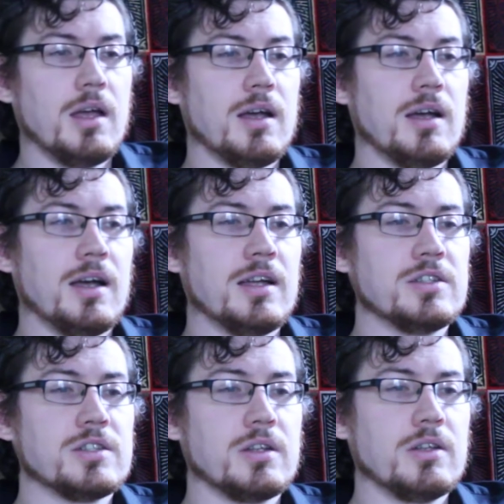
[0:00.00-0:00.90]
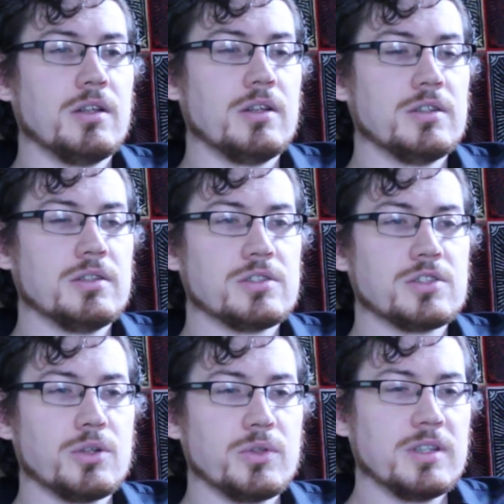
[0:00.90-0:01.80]
And
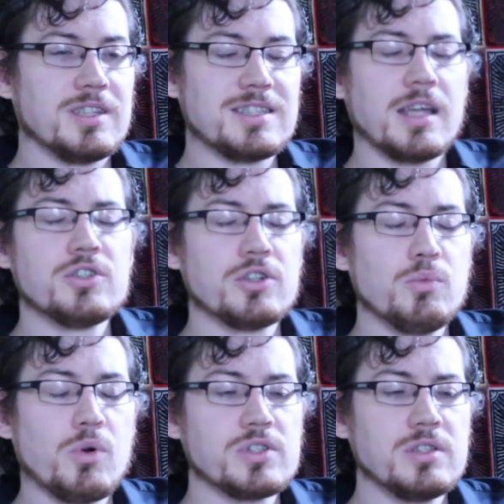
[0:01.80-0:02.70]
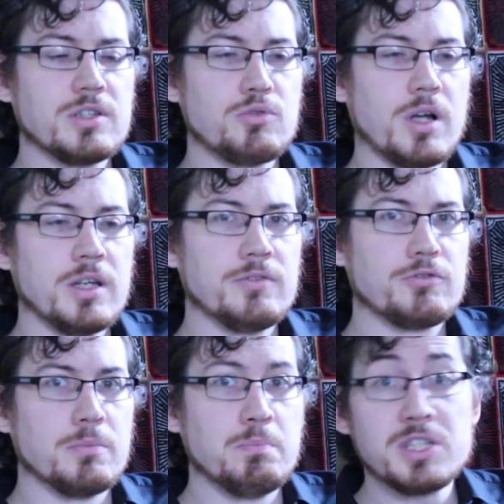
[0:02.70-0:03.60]
so the tension wasn't derived
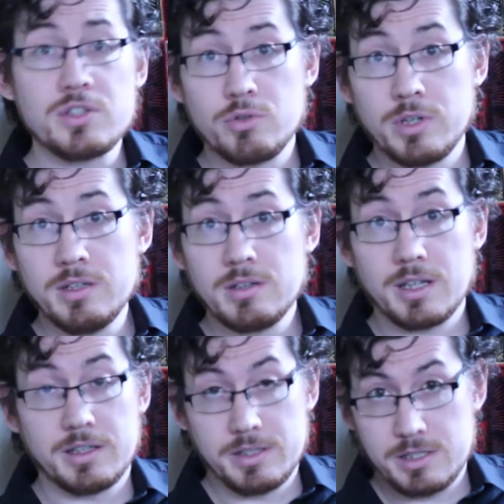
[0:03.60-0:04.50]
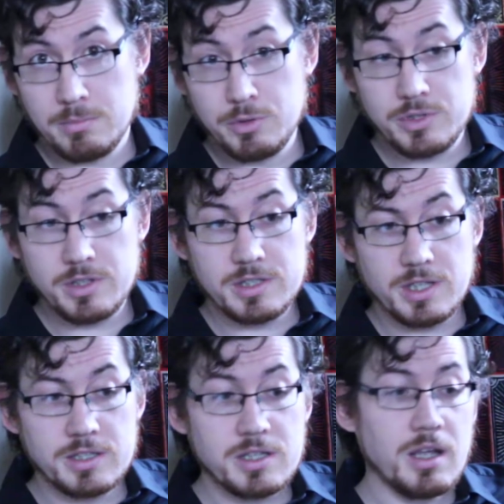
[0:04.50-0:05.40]
from mystery, like it is in most of these
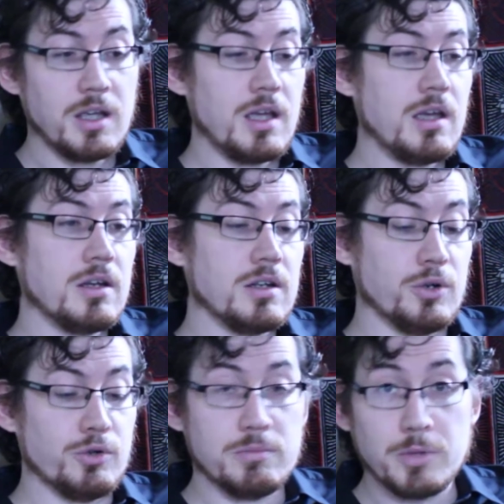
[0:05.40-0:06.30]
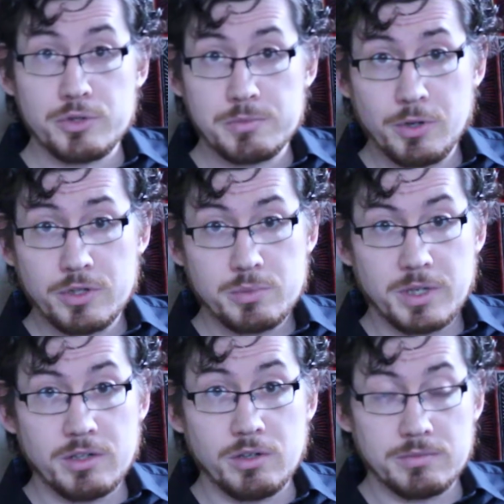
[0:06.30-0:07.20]
things, or in most books where
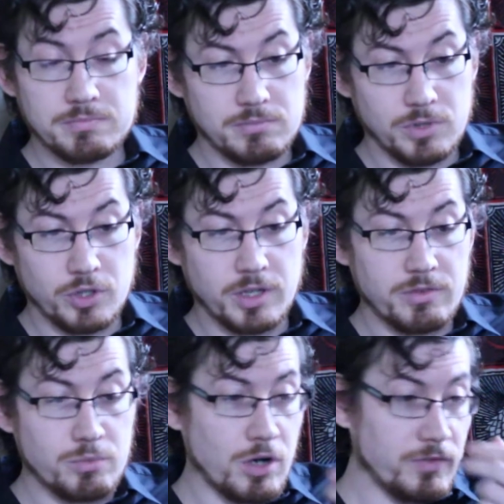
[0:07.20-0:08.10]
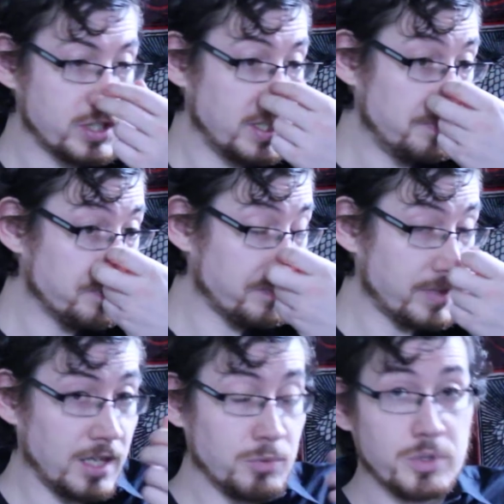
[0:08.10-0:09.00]
you're looking for prophecy.
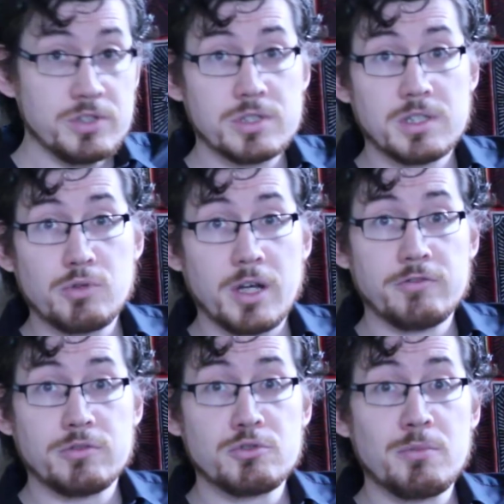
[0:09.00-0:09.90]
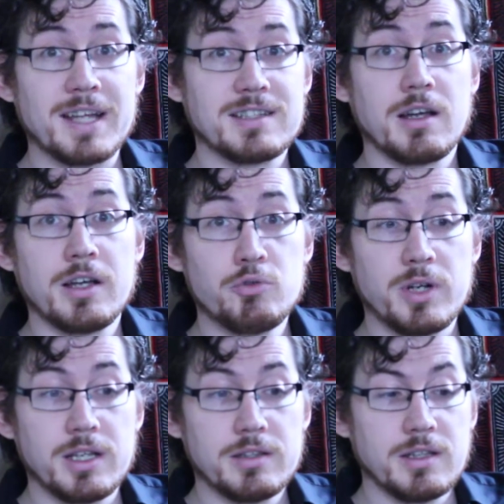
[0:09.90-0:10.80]
It was derived from dramatic
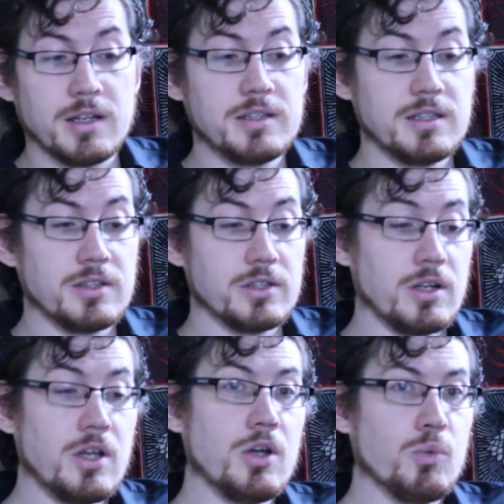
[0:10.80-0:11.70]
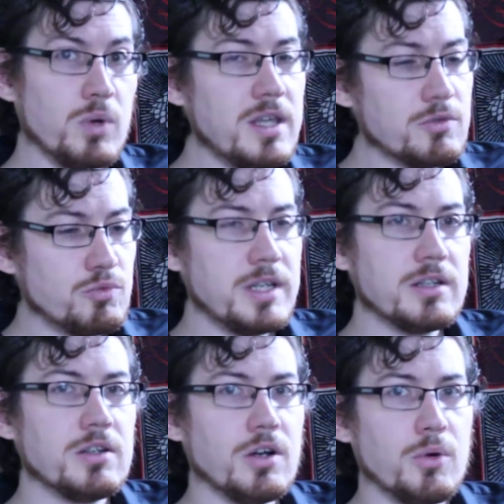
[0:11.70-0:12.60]
irony, the idea that we, the
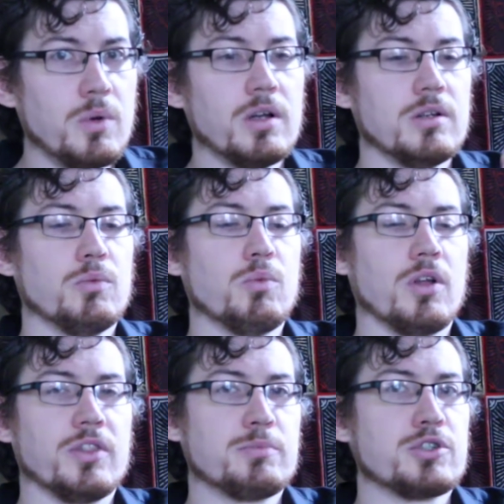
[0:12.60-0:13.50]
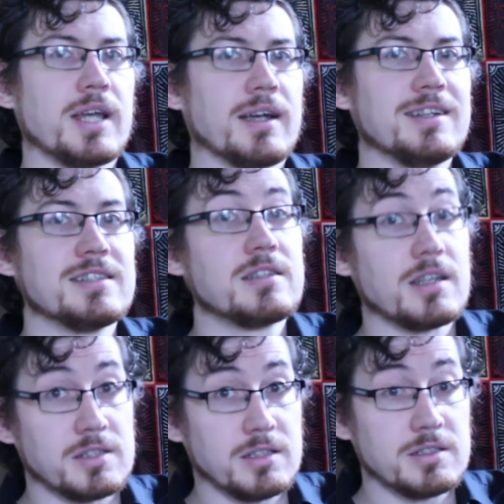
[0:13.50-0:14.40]
reader, know what the protagonist
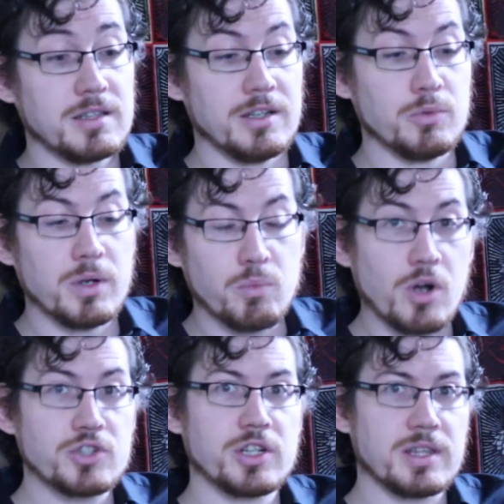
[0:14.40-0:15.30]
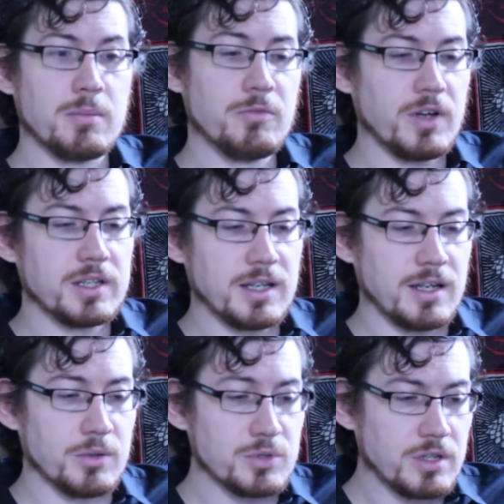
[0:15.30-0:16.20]
doesn't, and we're watching them find it
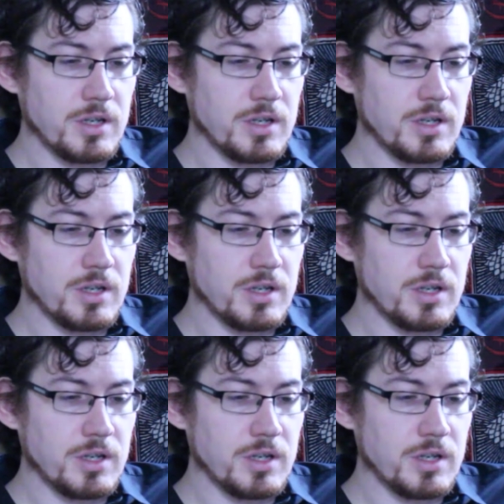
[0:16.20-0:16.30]
out.